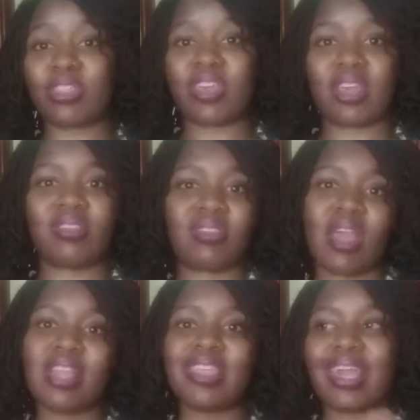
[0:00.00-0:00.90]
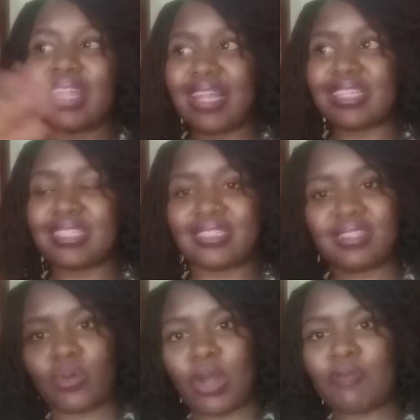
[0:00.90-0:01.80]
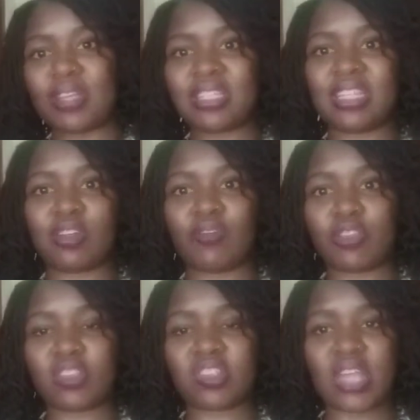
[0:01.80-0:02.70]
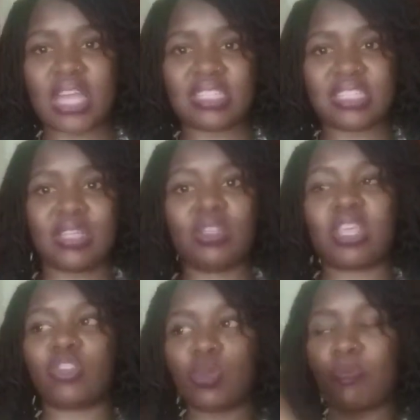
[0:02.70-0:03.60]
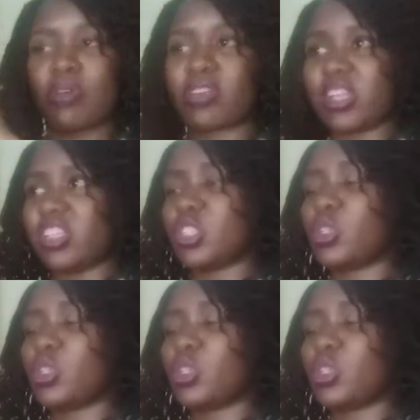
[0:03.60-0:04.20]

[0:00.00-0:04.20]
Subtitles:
thing is, the elite, the 1% of the society, the super rich,